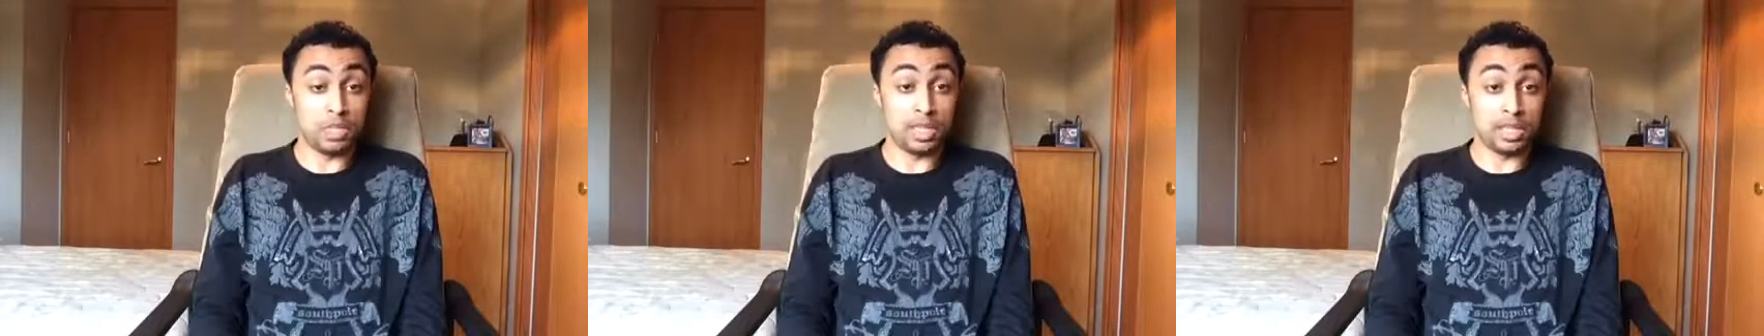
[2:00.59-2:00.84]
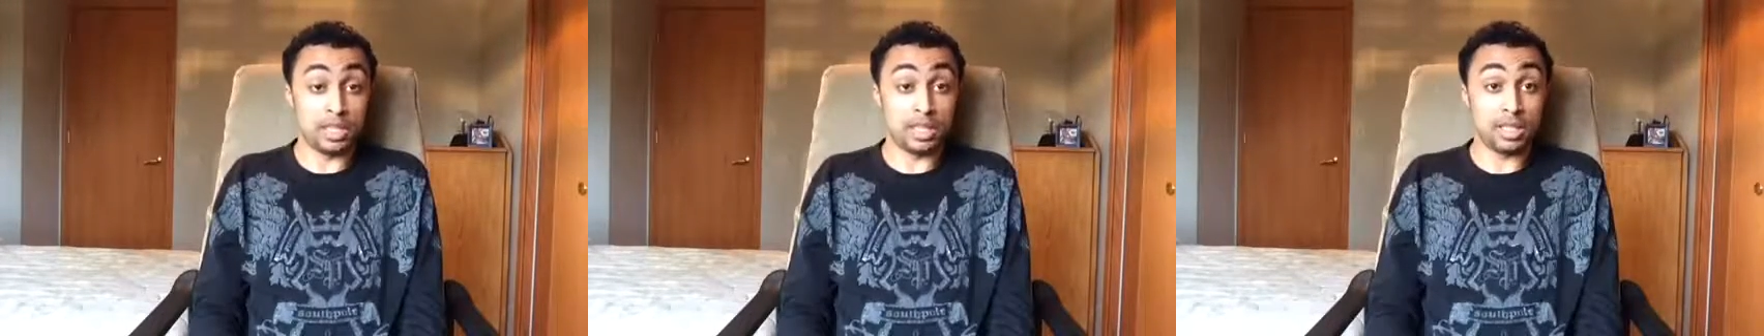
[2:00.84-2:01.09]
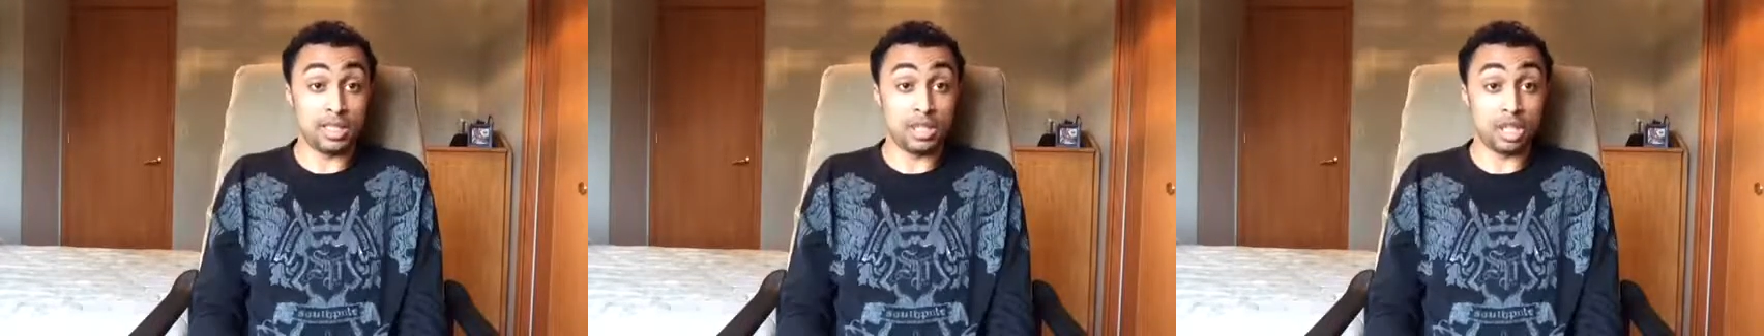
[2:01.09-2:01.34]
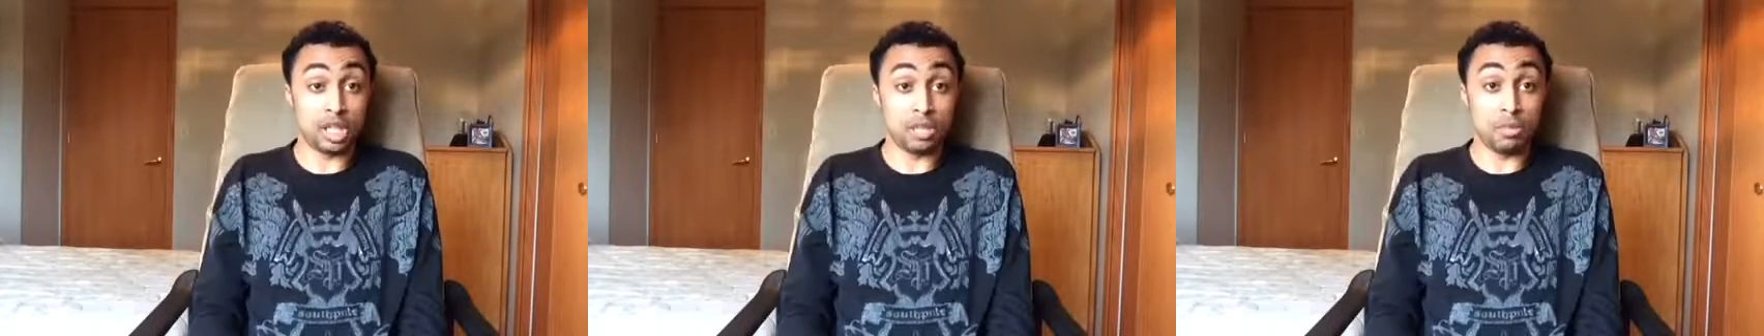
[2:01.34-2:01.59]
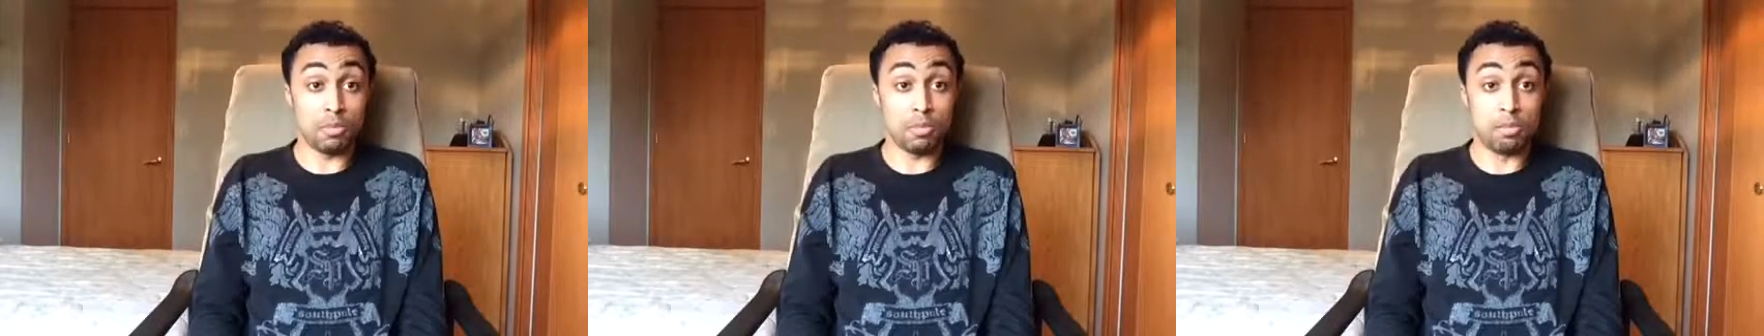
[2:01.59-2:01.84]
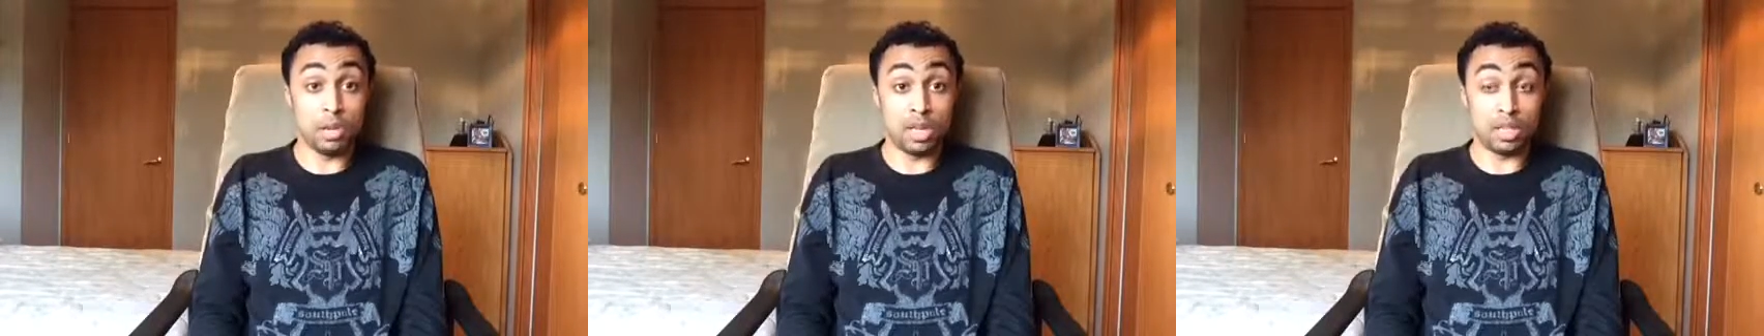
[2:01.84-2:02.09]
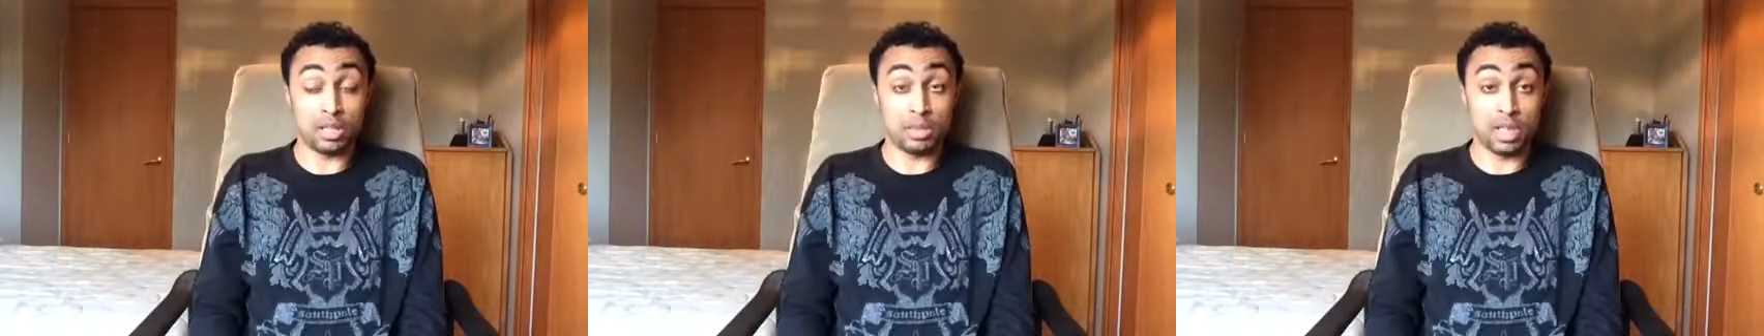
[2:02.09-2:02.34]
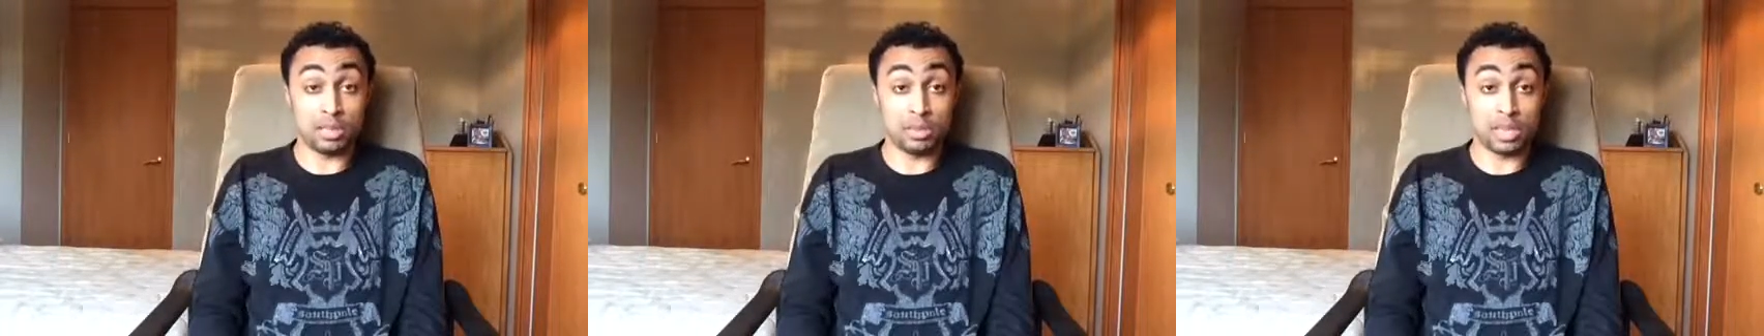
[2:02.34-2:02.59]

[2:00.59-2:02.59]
distance and such, but that's